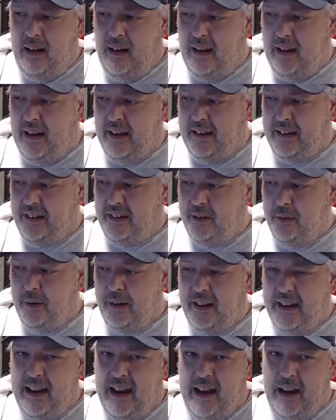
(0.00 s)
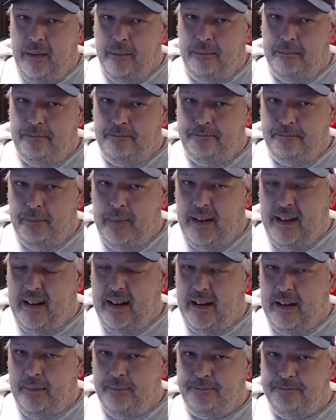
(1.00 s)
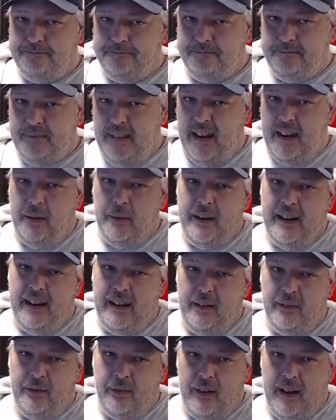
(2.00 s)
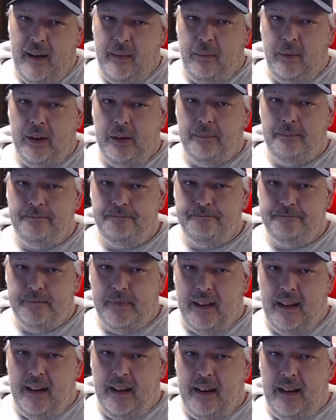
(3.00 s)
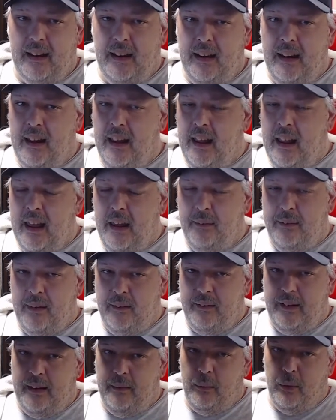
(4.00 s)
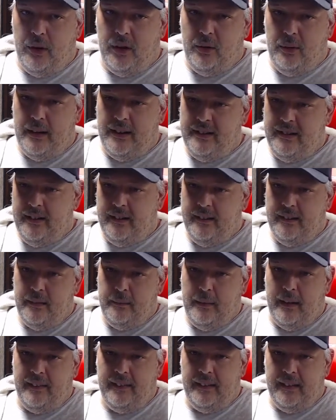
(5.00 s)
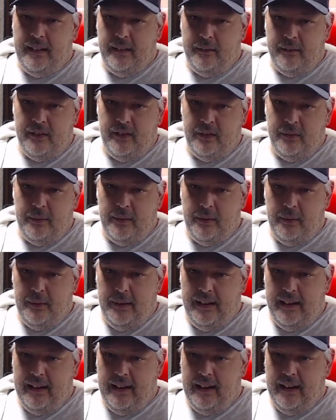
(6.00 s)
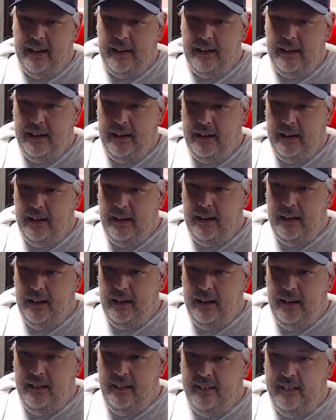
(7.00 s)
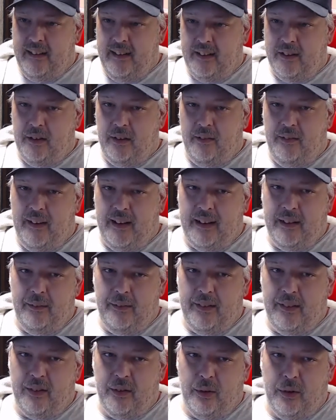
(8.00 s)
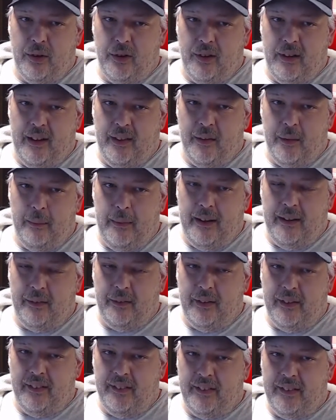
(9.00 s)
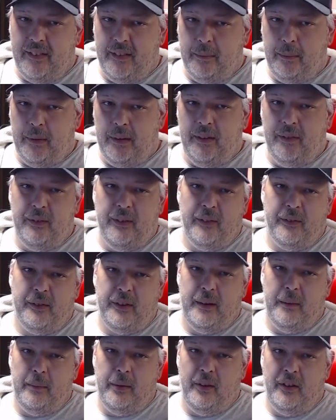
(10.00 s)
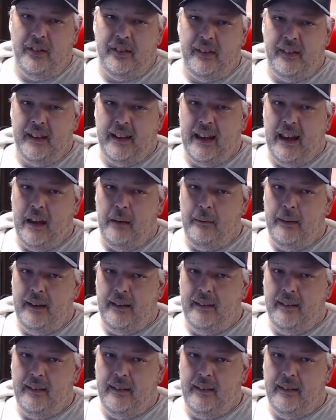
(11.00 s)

I can do it again. But anyway, enough rambling. If you have any more questions about the difference between schizoaffective disorder and other mental illnesses, please feel free to post in the comments.